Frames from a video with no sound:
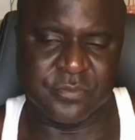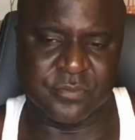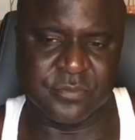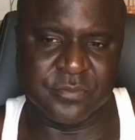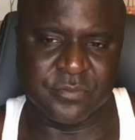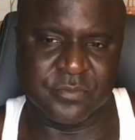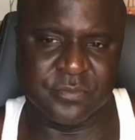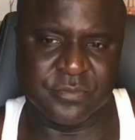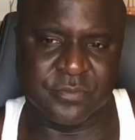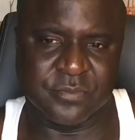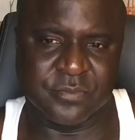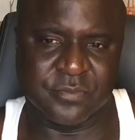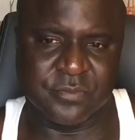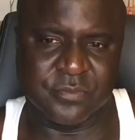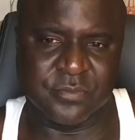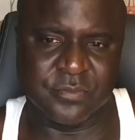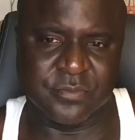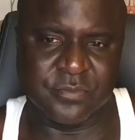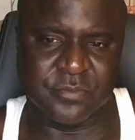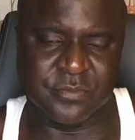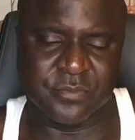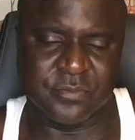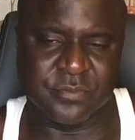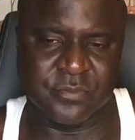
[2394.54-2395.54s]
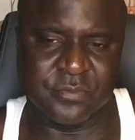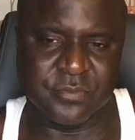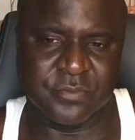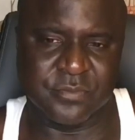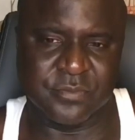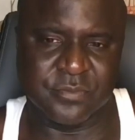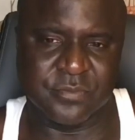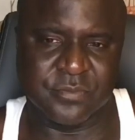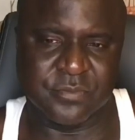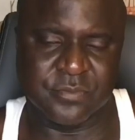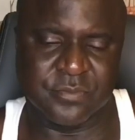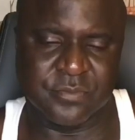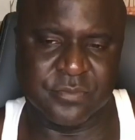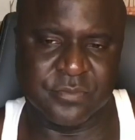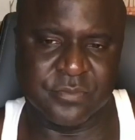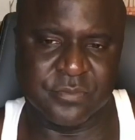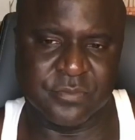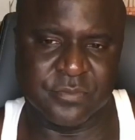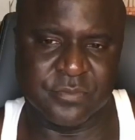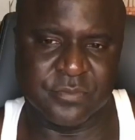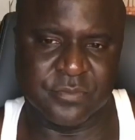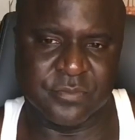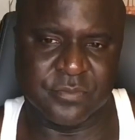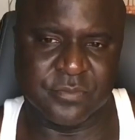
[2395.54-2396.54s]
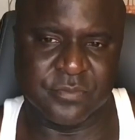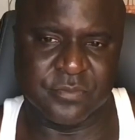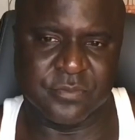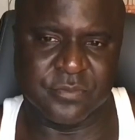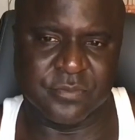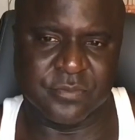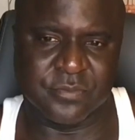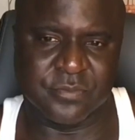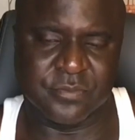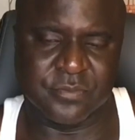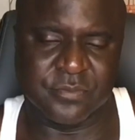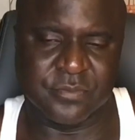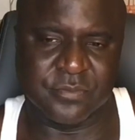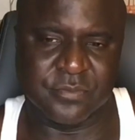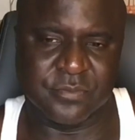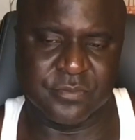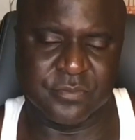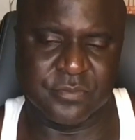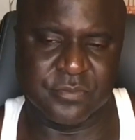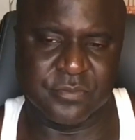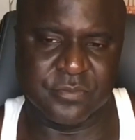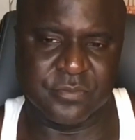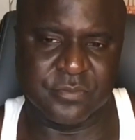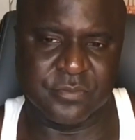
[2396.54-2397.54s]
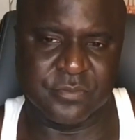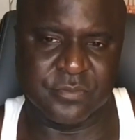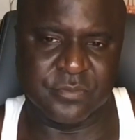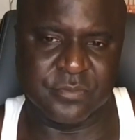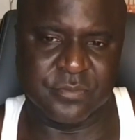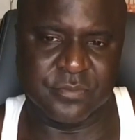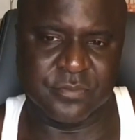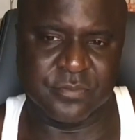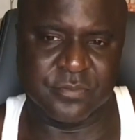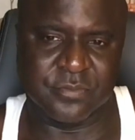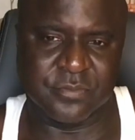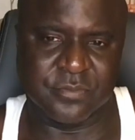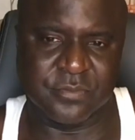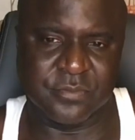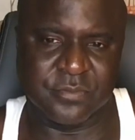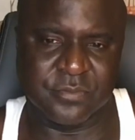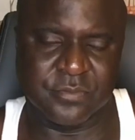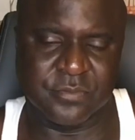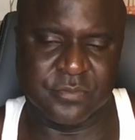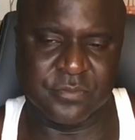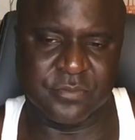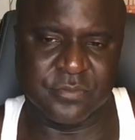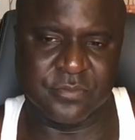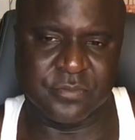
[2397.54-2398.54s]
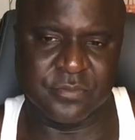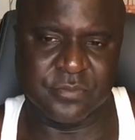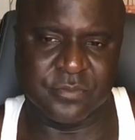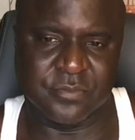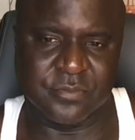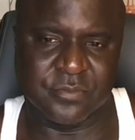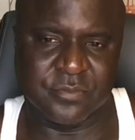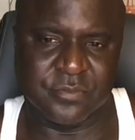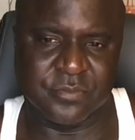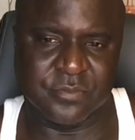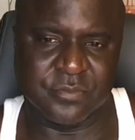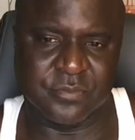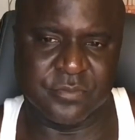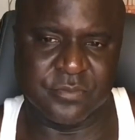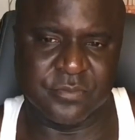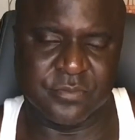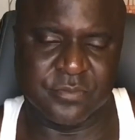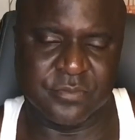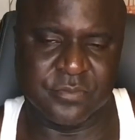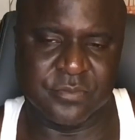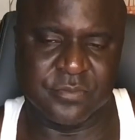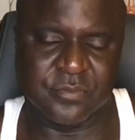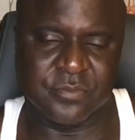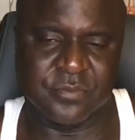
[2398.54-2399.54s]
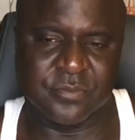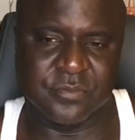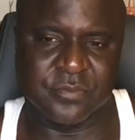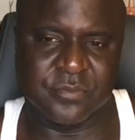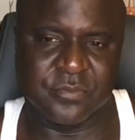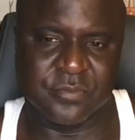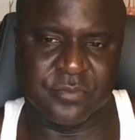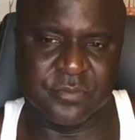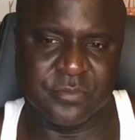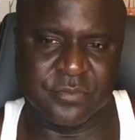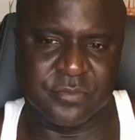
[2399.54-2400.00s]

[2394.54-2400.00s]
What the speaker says: No words are spoken by the person on screen.